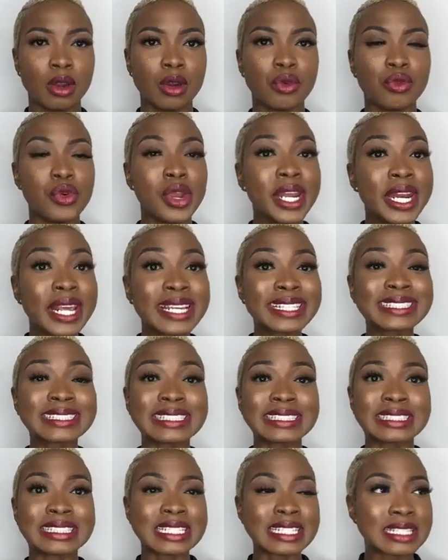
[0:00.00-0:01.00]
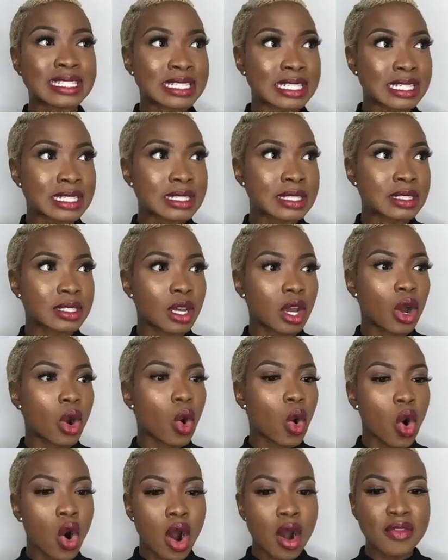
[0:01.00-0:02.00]
Reading statistics
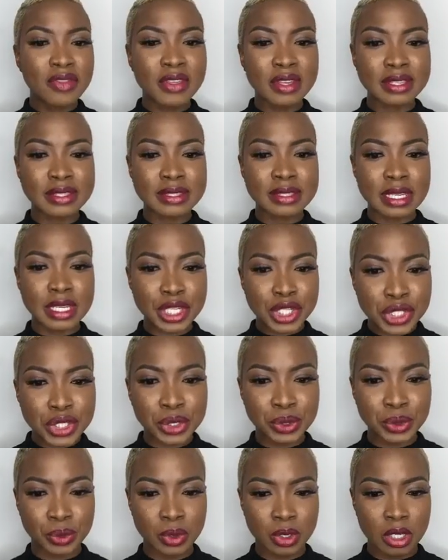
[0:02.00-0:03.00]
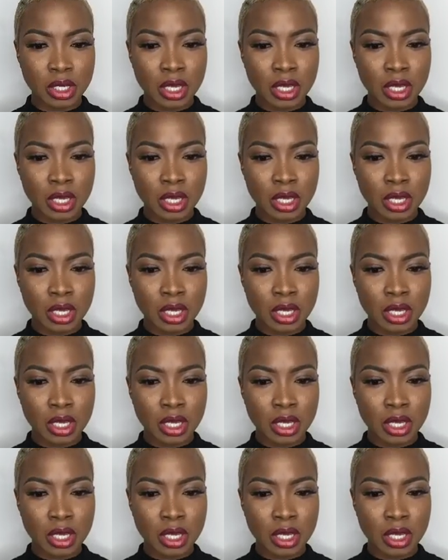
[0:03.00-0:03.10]
on this issue